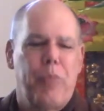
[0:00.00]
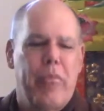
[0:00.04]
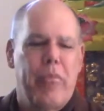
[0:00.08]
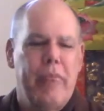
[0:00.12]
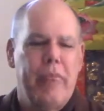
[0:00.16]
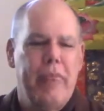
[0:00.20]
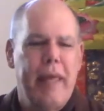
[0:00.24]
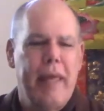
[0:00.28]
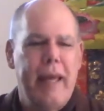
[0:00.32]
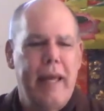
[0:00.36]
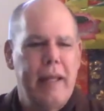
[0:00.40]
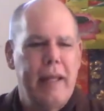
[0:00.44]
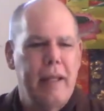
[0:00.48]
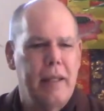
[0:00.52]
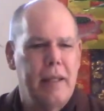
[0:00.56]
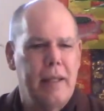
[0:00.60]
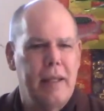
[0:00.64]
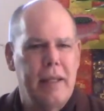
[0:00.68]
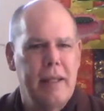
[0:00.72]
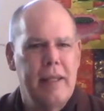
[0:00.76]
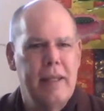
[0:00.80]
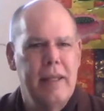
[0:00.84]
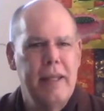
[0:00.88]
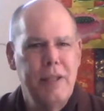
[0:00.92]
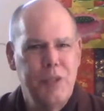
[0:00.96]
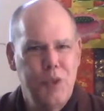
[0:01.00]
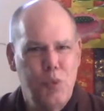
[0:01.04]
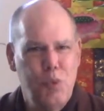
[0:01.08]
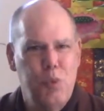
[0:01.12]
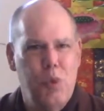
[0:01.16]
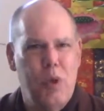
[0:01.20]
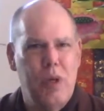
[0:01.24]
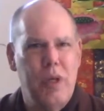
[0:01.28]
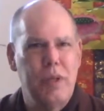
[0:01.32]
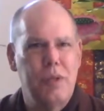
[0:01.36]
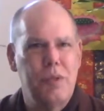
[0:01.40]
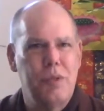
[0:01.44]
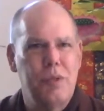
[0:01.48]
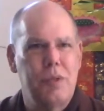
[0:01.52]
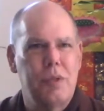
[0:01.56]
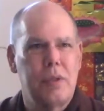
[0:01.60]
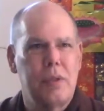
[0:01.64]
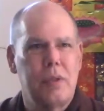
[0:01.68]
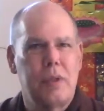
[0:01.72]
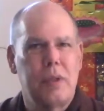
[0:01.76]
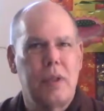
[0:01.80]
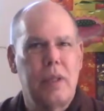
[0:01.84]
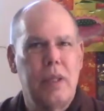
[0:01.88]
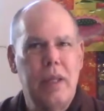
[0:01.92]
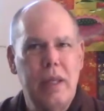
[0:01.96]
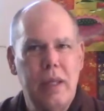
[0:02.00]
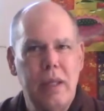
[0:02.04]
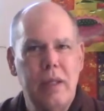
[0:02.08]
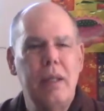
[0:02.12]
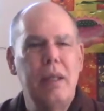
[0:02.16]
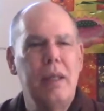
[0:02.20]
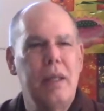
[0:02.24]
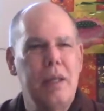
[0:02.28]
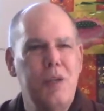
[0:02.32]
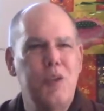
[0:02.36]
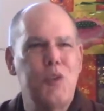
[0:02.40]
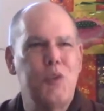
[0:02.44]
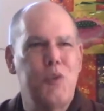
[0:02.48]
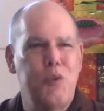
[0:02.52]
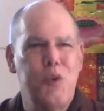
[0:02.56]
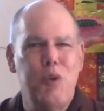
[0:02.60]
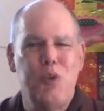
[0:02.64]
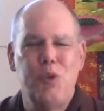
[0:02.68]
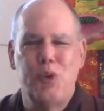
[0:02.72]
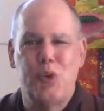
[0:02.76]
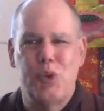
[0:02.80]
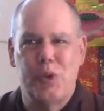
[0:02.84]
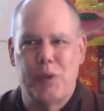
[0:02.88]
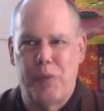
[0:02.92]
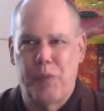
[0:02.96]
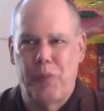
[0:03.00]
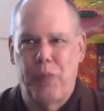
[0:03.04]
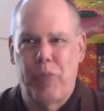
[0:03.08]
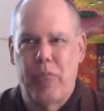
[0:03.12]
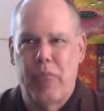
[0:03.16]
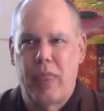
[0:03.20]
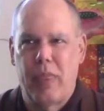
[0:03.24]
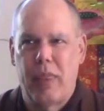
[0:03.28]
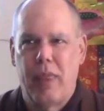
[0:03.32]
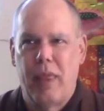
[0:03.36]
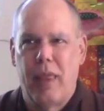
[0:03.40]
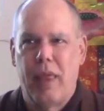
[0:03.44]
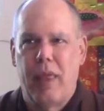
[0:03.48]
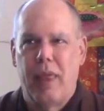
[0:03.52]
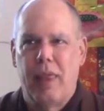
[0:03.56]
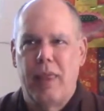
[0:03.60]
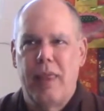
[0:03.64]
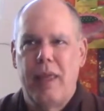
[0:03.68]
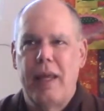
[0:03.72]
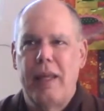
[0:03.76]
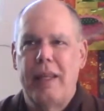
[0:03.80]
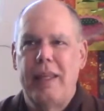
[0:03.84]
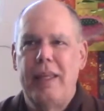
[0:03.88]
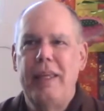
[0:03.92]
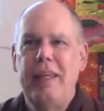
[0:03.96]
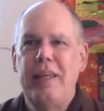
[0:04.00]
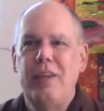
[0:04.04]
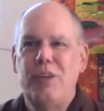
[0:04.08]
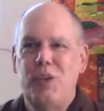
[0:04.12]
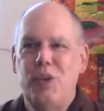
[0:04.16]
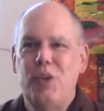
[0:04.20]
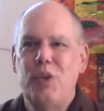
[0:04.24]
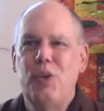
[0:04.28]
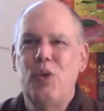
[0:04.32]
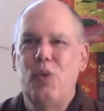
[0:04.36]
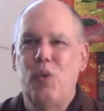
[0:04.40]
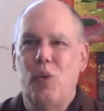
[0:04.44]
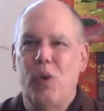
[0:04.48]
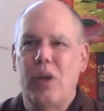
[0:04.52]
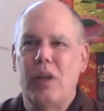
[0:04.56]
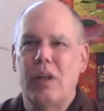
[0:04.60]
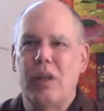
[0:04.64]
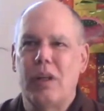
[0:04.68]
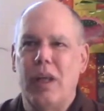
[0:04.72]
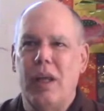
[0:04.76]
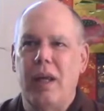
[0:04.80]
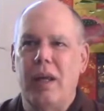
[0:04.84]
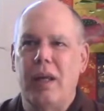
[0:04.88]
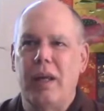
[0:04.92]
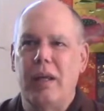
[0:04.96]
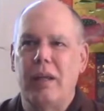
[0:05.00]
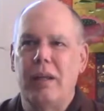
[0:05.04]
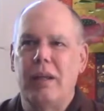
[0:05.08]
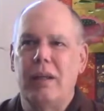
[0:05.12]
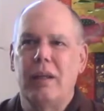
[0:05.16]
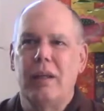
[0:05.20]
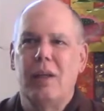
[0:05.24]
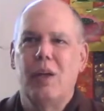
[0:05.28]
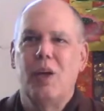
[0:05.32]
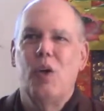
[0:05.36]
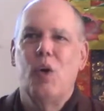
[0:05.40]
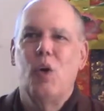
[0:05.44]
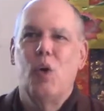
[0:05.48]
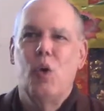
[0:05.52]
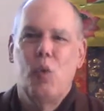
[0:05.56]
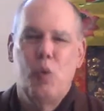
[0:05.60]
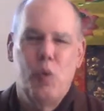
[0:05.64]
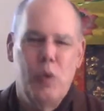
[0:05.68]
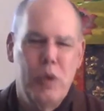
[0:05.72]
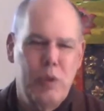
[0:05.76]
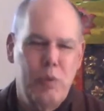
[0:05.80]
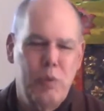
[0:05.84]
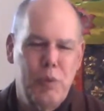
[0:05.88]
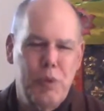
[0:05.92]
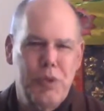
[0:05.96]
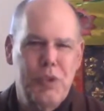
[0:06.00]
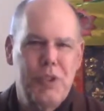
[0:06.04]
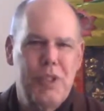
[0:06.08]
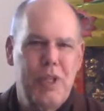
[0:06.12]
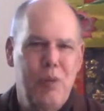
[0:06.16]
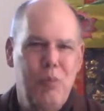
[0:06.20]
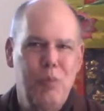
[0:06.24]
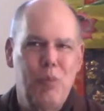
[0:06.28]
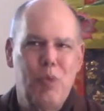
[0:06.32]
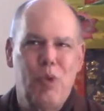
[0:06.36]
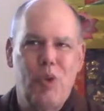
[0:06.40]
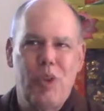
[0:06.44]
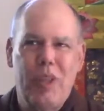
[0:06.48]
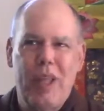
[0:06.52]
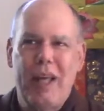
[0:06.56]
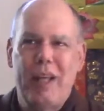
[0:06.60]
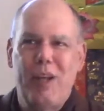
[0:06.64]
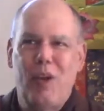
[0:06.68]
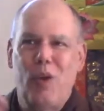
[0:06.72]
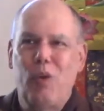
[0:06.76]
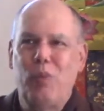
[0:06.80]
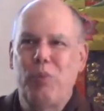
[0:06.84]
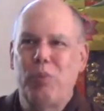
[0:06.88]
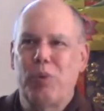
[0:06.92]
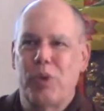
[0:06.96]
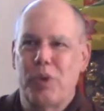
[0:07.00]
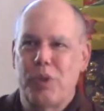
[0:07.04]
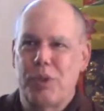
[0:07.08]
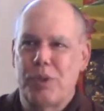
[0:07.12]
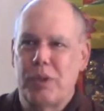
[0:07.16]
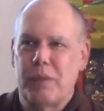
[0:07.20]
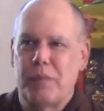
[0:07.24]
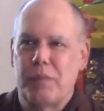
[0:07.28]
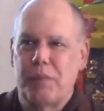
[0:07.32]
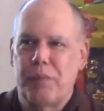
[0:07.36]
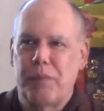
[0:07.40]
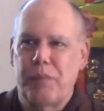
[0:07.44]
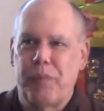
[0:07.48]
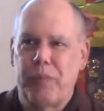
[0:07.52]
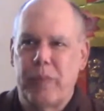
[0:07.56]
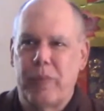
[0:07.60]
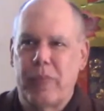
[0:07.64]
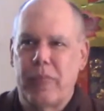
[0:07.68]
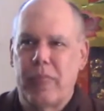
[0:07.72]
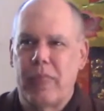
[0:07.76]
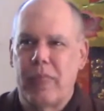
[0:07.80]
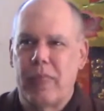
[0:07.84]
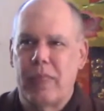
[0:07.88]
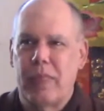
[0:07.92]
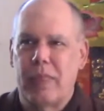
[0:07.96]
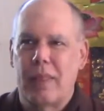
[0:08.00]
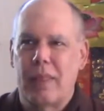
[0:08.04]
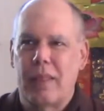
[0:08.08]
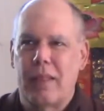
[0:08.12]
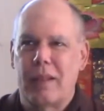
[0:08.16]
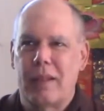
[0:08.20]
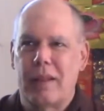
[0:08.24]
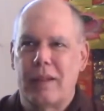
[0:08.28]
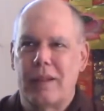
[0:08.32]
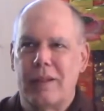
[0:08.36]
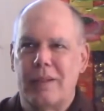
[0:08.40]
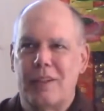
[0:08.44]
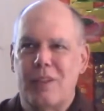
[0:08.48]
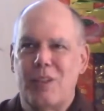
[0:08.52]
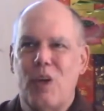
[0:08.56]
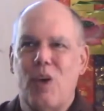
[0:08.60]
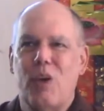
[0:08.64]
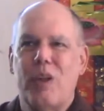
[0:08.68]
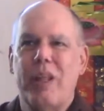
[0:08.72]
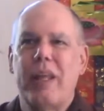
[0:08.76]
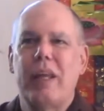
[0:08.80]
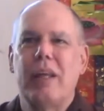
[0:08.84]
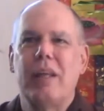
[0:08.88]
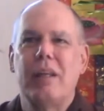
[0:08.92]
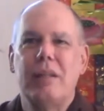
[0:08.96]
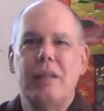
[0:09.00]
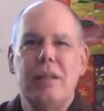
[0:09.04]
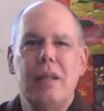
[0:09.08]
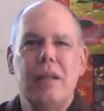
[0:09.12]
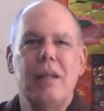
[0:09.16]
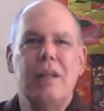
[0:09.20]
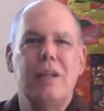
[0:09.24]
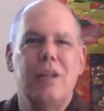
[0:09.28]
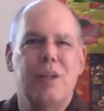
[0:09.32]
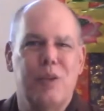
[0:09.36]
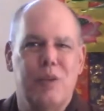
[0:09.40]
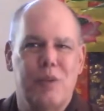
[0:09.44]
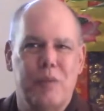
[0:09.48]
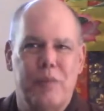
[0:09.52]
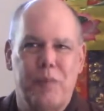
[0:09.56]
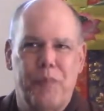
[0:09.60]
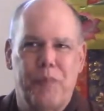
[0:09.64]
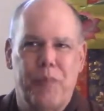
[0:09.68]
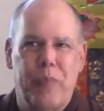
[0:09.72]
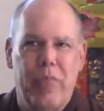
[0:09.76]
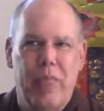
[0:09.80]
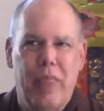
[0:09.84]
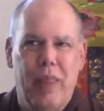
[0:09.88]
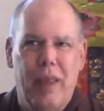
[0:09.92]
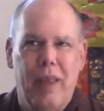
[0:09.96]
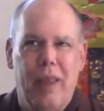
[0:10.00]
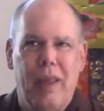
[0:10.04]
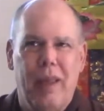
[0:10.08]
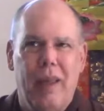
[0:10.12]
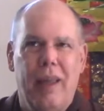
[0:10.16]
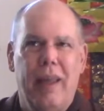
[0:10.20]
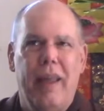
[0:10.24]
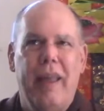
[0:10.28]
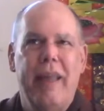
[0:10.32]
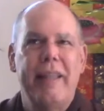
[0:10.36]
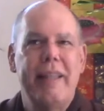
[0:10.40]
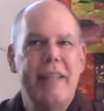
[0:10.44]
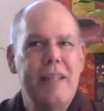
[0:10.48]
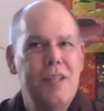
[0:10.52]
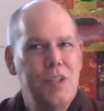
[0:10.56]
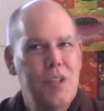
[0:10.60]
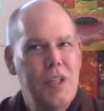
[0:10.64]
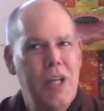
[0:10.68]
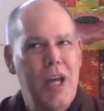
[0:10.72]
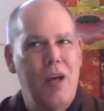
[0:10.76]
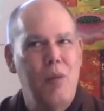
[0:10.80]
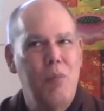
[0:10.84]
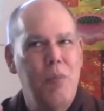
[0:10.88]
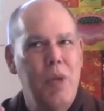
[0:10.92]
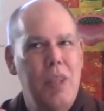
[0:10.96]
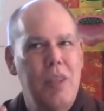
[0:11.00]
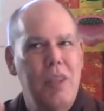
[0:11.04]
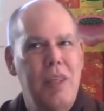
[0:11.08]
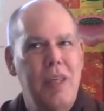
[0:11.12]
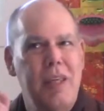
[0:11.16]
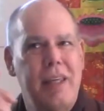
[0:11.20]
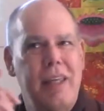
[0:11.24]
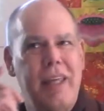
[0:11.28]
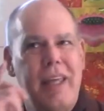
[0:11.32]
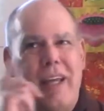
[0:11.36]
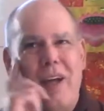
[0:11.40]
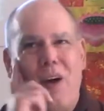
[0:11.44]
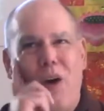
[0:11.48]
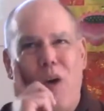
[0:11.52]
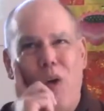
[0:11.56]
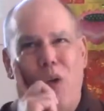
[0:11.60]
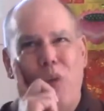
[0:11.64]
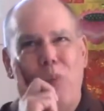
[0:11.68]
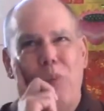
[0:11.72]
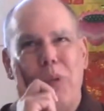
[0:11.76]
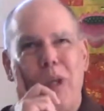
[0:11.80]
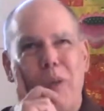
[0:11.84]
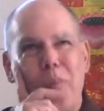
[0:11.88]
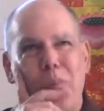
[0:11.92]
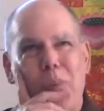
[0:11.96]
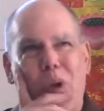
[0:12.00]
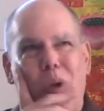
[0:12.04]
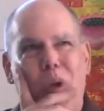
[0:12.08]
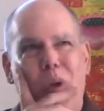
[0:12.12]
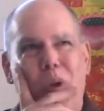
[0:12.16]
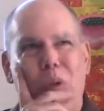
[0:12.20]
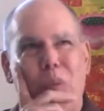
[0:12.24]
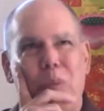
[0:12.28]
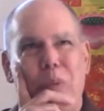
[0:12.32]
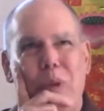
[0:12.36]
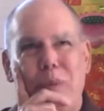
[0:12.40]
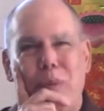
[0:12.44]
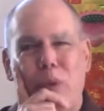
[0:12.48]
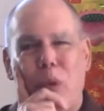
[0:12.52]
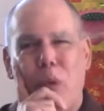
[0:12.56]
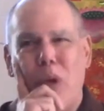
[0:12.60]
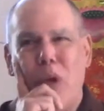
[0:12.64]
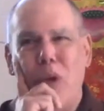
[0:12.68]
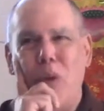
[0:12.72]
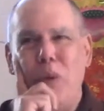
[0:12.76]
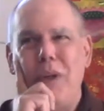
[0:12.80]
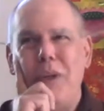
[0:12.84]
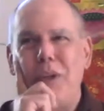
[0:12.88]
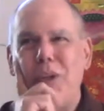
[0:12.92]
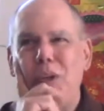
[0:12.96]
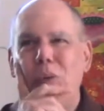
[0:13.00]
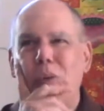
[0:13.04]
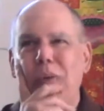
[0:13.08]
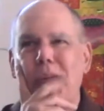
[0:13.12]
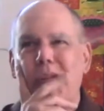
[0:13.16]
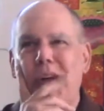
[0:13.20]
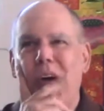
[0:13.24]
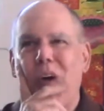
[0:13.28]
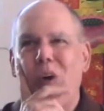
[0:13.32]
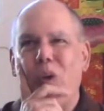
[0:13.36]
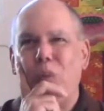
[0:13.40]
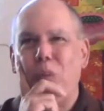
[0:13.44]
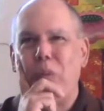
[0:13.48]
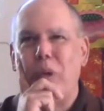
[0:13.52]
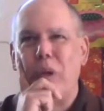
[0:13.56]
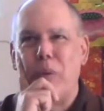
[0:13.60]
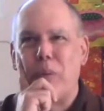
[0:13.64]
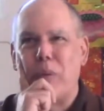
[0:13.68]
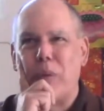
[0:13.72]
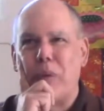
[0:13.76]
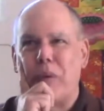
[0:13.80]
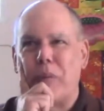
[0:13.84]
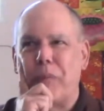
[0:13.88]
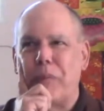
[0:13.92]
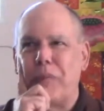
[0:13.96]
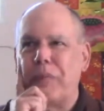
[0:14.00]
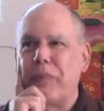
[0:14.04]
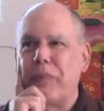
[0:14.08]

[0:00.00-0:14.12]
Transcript: that this was in his future, that he too one day would resemble that old person. So they continued. And this got me thinking, old people, what do we do with old people?